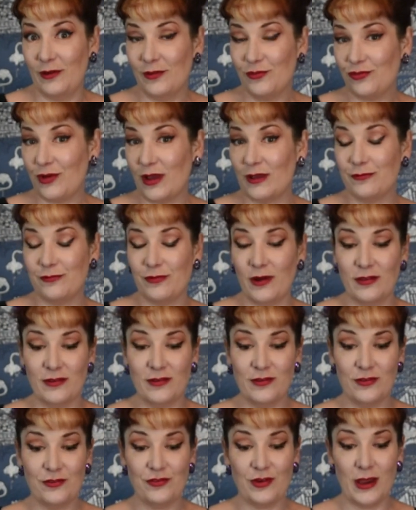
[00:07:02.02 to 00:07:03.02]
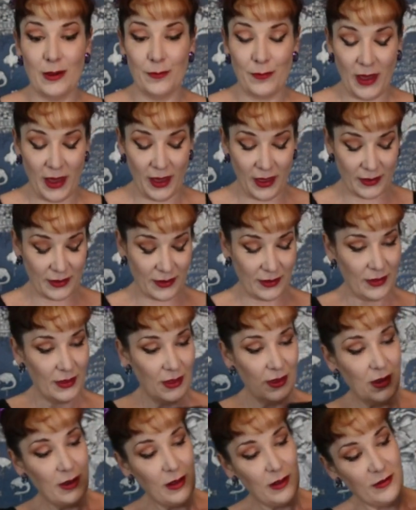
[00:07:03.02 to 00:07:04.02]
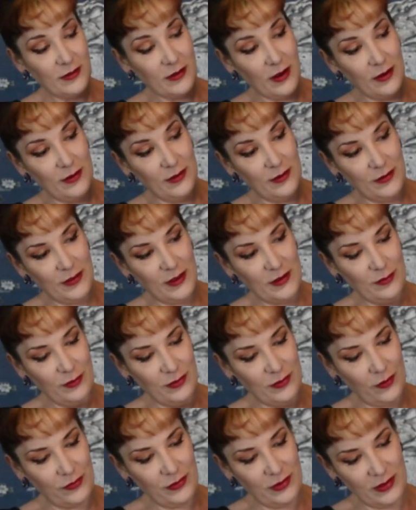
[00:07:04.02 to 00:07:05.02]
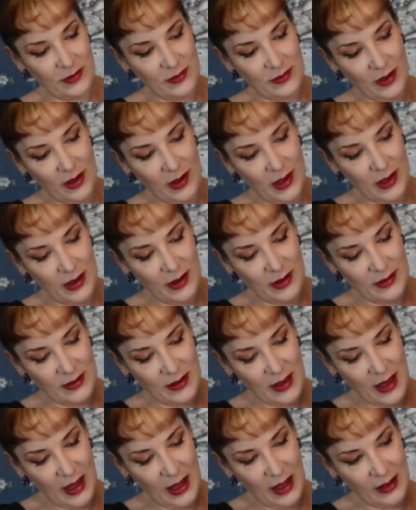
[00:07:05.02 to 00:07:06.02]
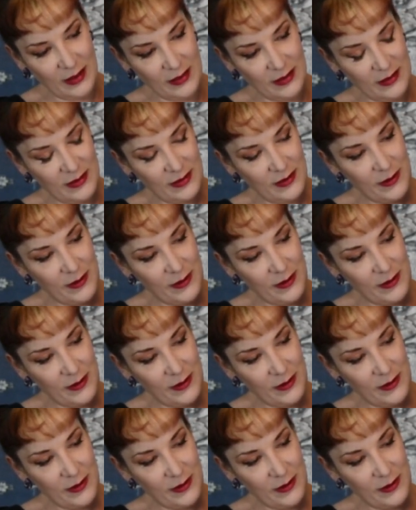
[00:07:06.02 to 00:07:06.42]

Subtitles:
straight front and straight back. So this one's off to the side, and